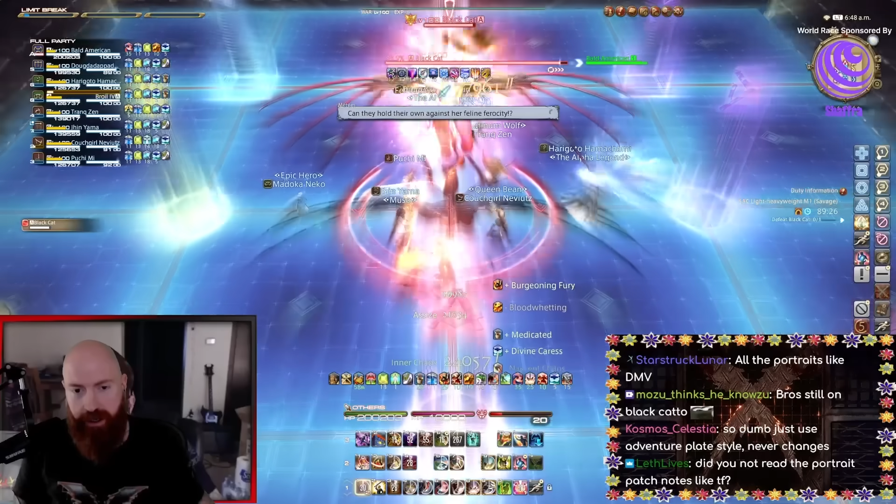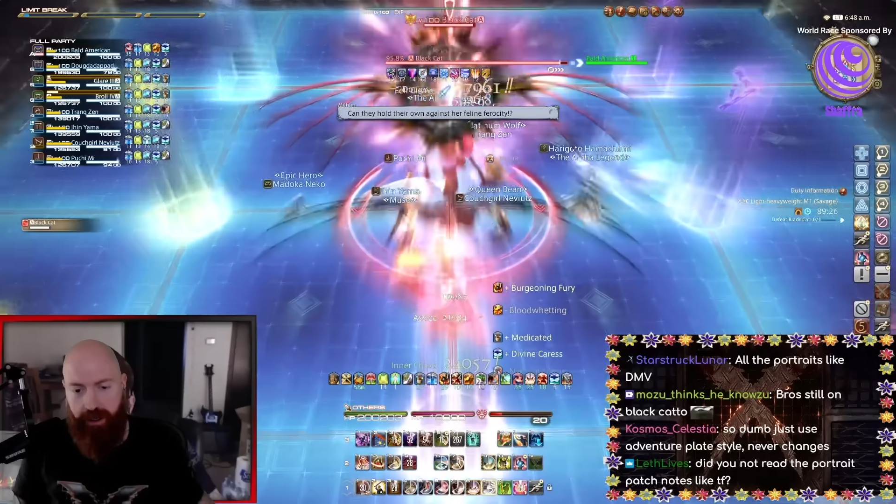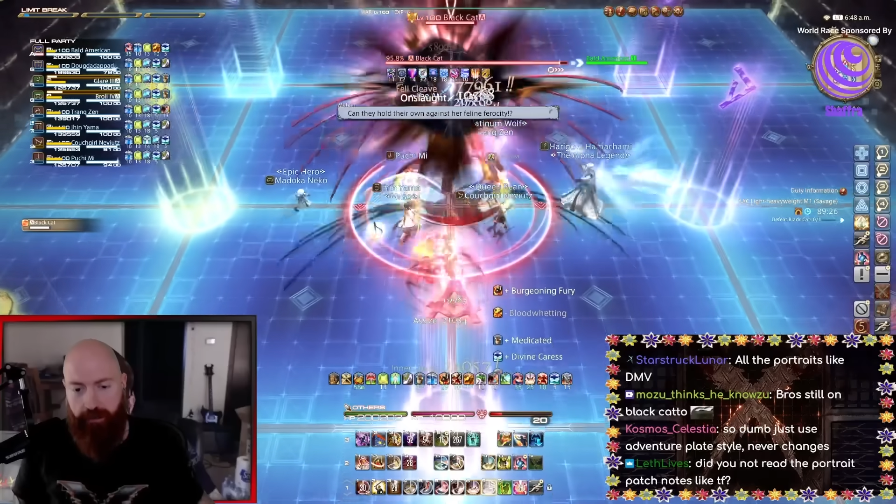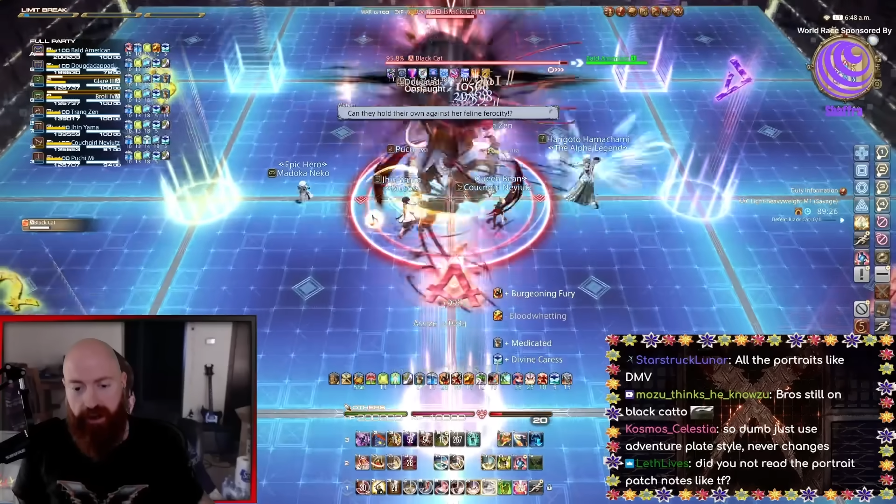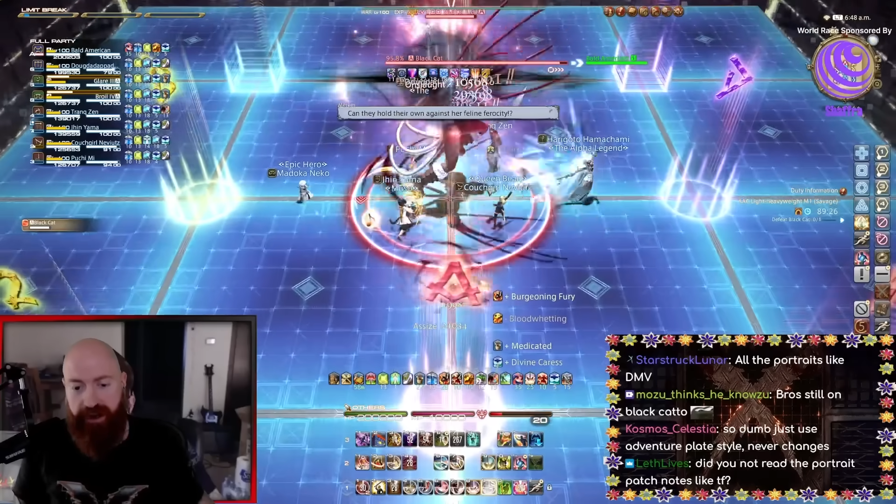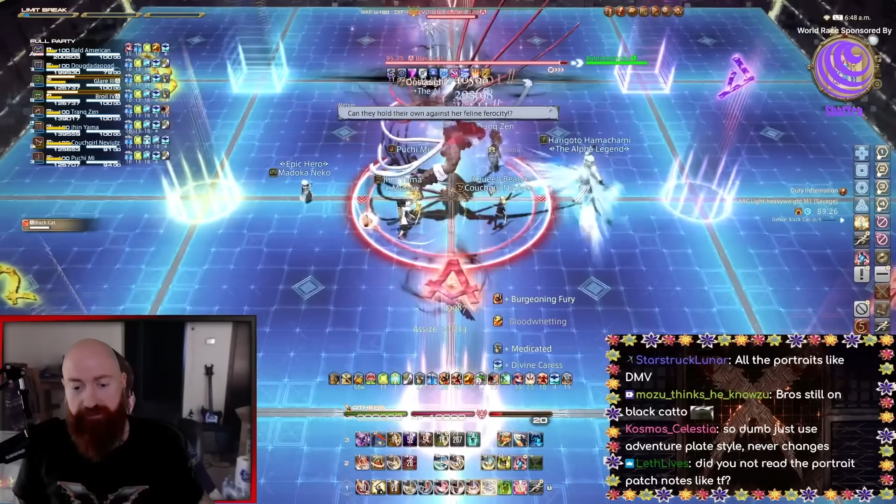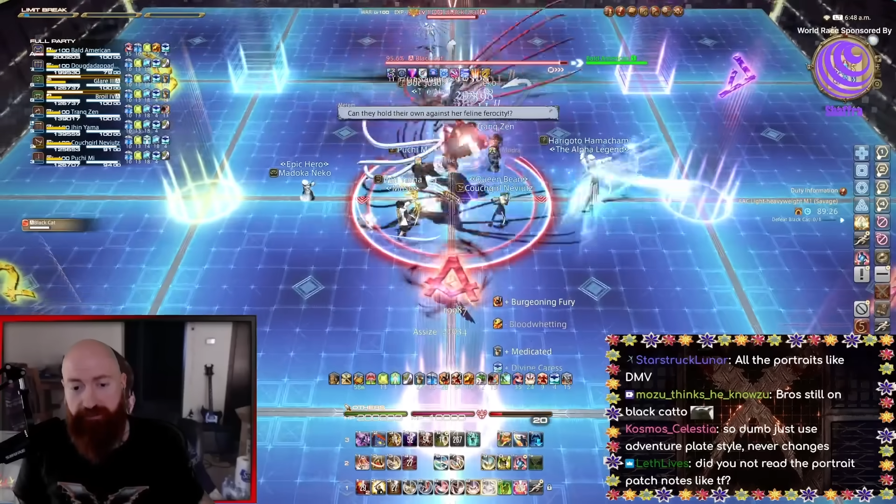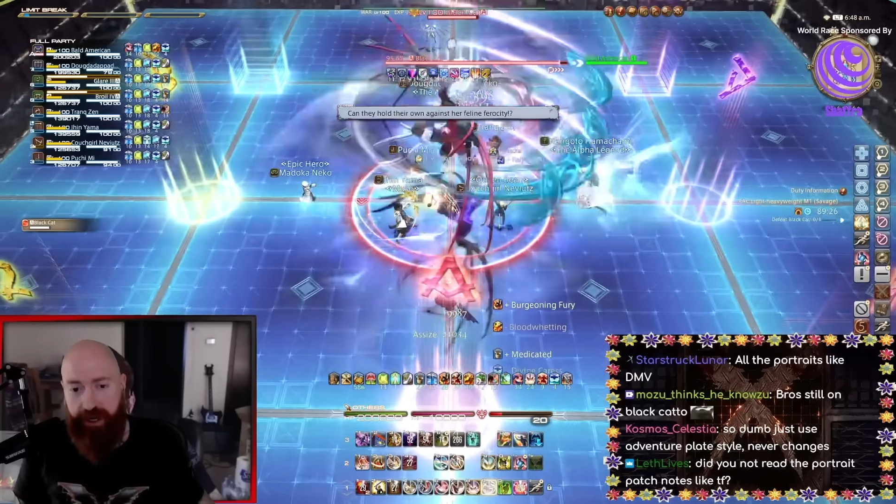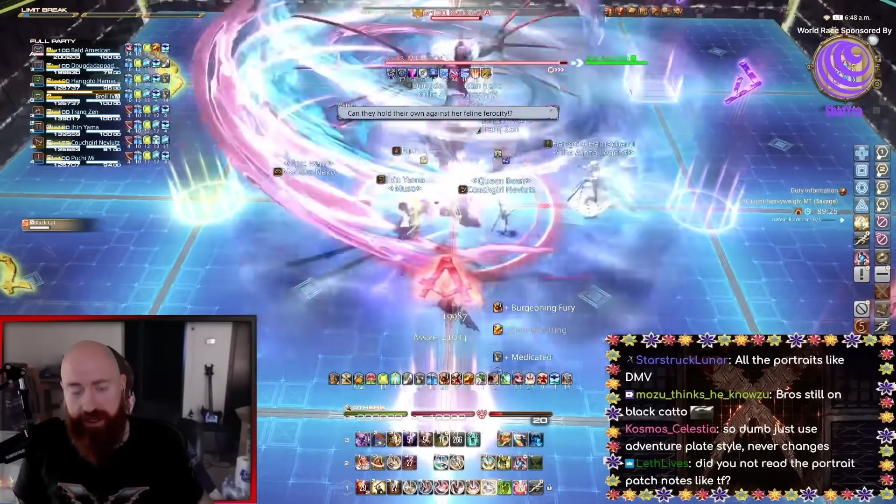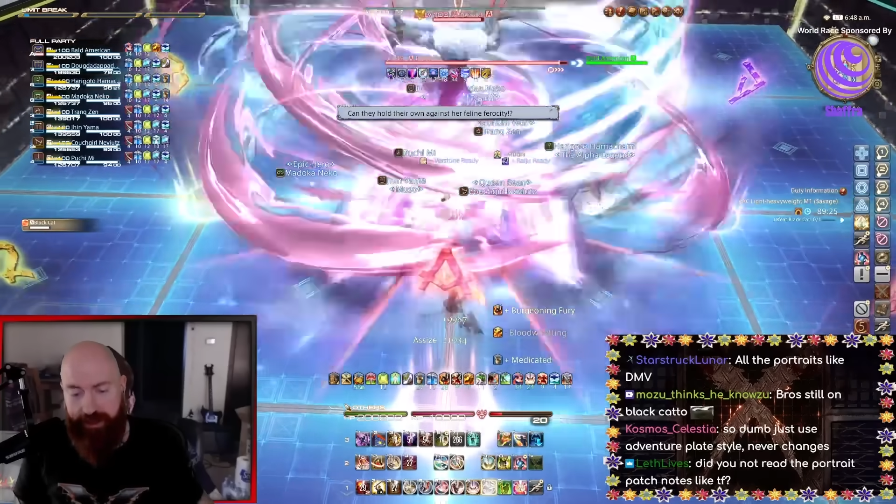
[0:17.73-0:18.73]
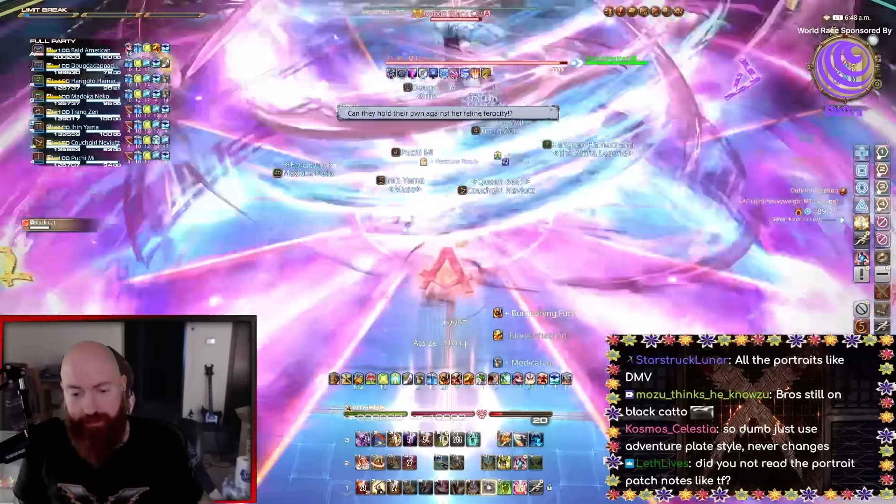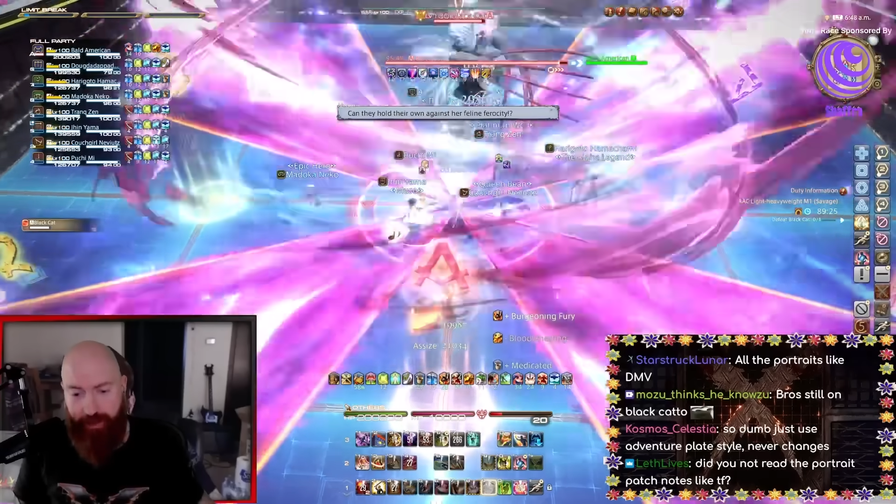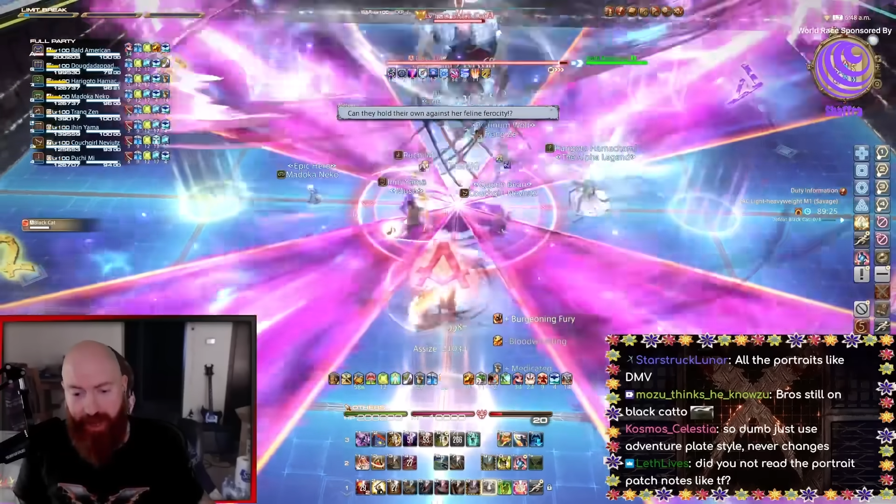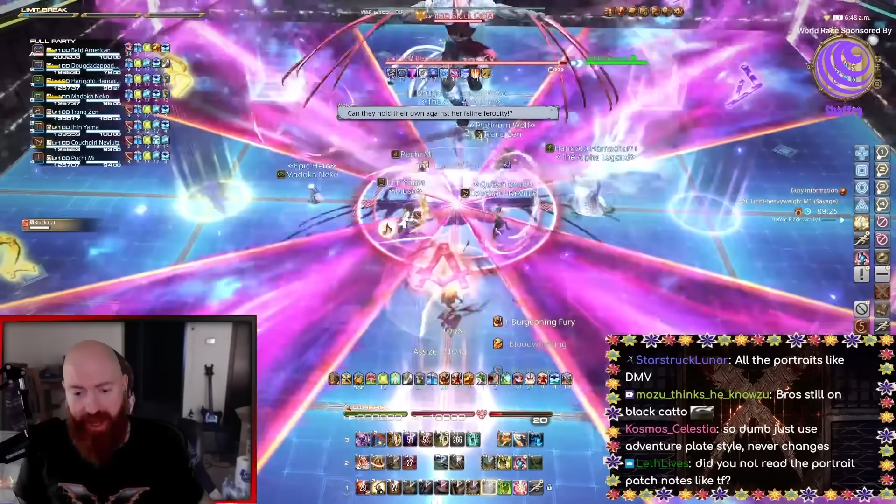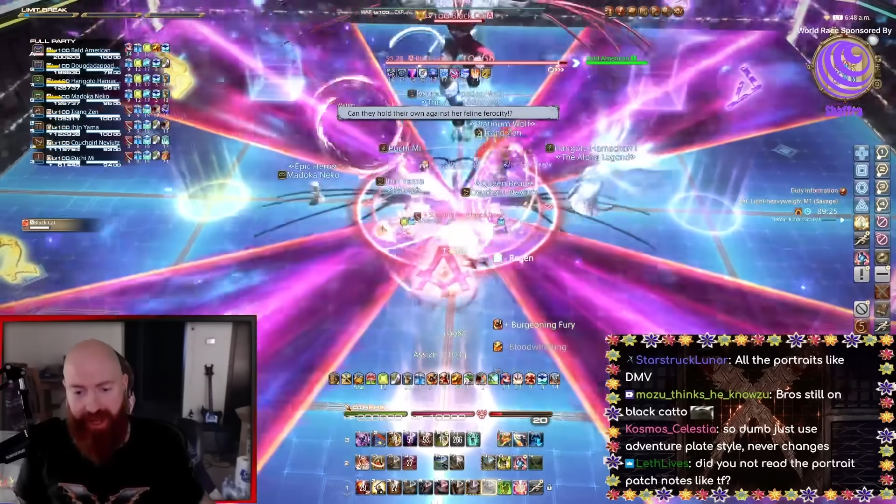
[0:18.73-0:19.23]
my
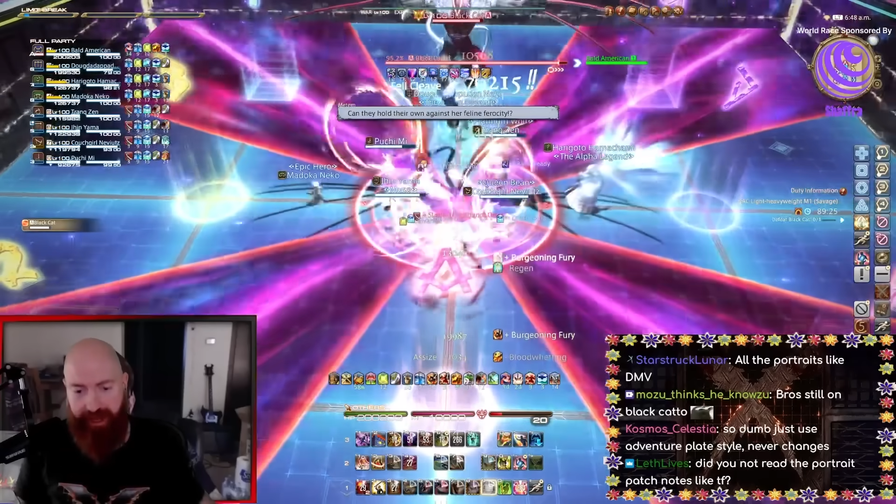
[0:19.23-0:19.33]
pot,